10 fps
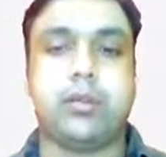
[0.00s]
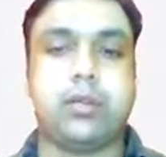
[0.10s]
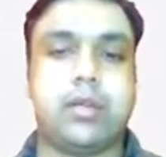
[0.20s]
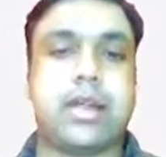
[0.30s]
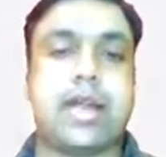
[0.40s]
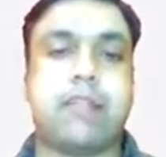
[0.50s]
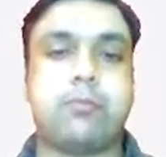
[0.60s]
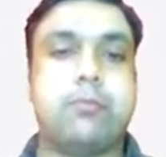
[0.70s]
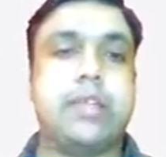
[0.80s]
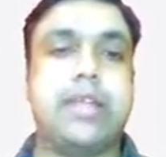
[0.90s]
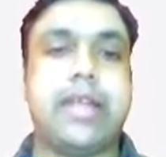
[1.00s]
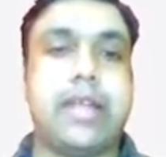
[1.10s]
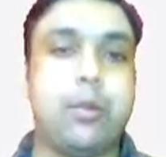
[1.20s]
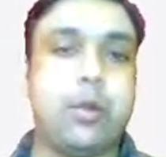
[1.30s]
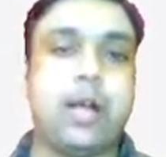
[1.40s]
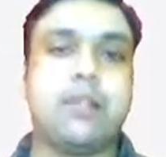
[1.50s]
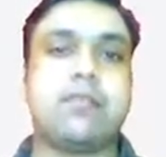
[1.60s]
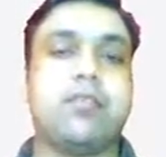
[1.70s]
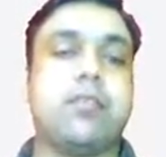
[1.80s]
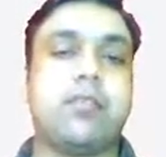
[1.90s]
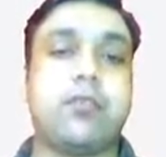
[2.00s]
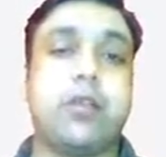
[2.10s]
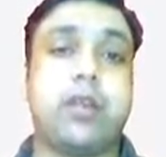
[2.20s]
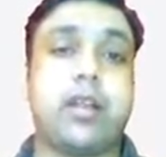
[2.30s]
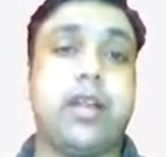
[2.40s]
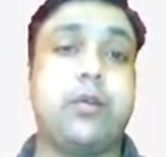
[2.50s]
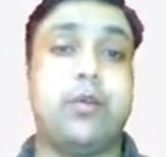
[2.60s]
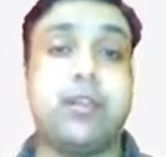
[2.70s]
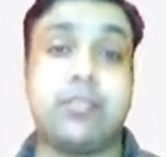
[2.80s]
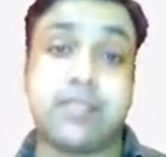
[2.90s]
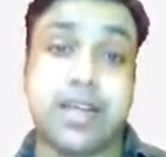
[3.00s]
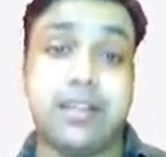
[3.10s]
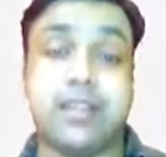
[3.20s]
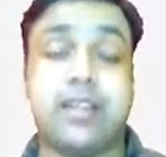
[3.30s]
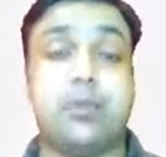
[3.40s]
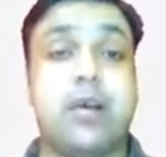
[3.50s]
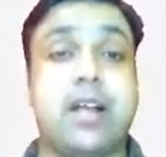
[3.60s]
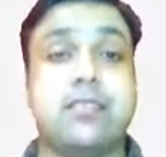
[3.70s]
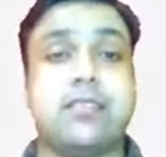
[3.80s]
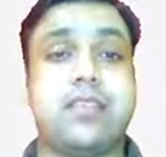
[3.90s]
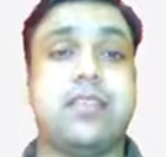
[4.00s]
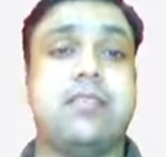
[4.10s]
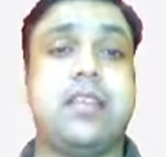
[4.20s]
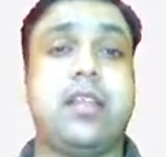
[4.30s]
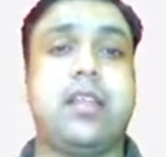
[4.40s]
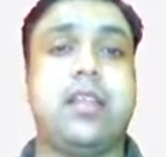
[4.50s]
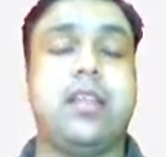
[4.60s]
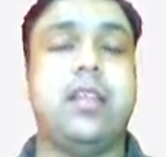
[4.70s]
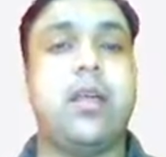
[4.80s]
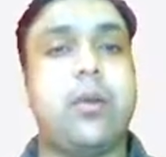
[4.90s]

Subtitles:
grasp the advanced things, if you will try to understand the advanced things directly,